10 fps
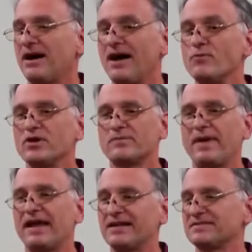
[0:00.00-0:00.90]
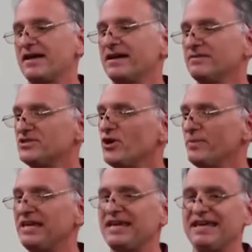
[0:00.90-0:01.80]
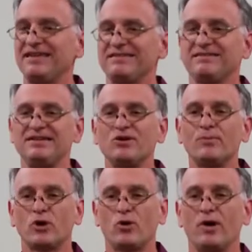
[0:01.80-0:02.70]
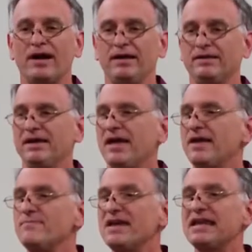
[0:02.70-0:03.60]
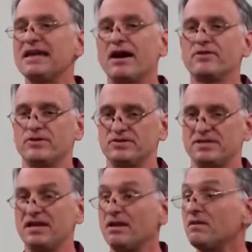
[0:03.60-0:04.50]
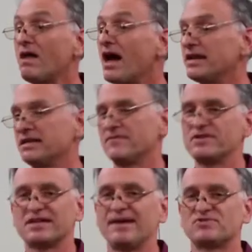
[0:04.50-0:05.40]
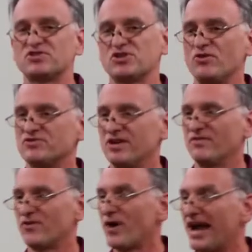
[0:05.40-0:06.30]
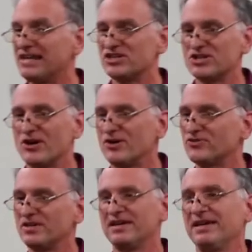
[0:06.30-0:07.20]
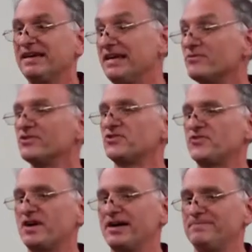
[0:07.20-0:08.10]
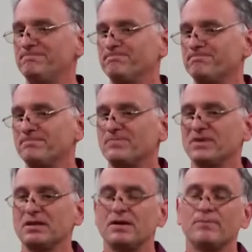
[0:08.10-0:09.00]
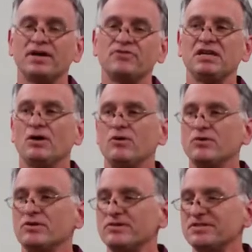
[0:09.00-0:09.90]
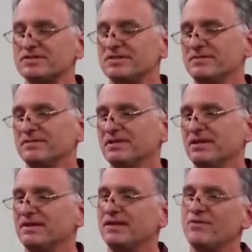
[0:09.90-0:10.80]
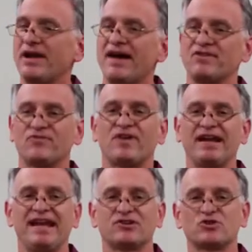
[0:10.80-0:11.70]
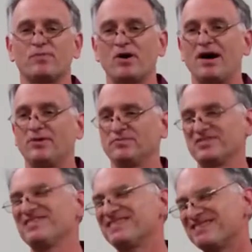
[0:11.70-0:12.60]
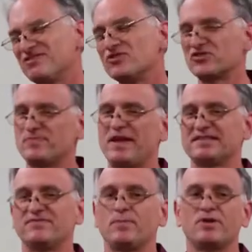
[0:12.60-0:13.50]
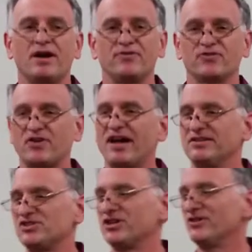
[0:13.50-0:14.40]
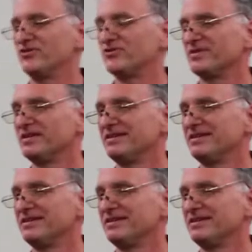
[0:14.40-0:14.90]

I worked bands like Toby Keith, Neal McCoy, and many others in a lot of different types of shows there. Variety shows, it was fun. But the owners, they were having financial problems because it's a little expensive to put on those kind of shows.